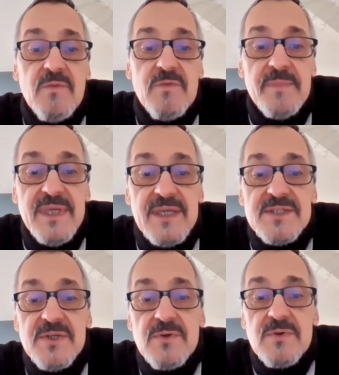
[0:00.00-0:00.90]
for being
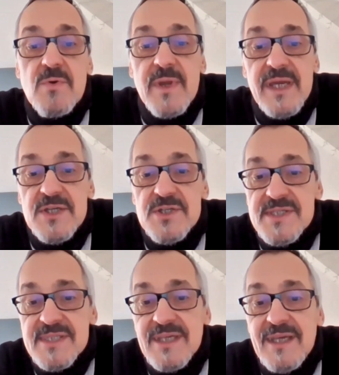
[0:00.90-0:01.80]
so
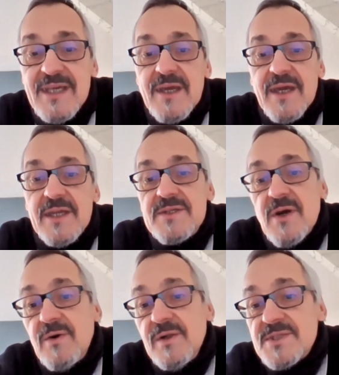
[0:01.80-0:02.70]
courageous and
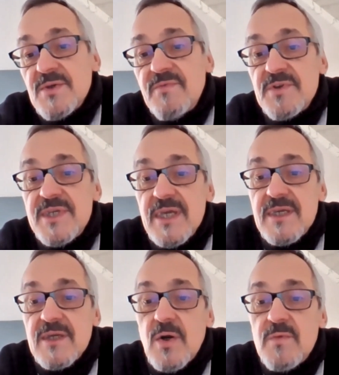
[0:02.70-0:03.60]
also for
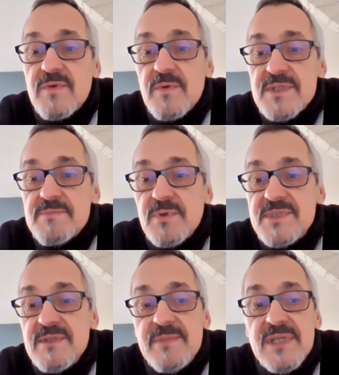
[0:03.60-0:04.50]
taking over
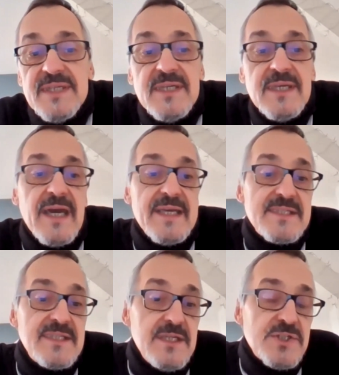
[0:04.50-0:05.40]
responsibility
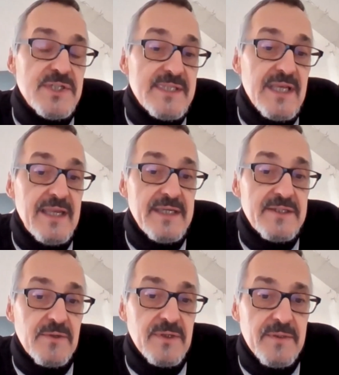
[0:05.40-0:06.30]
as teachers
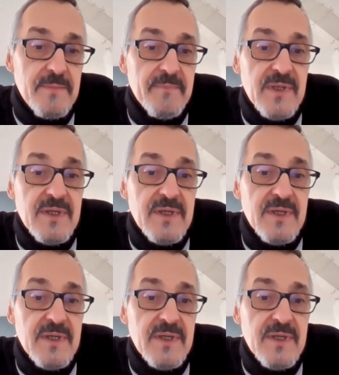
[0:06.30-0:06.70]
later on.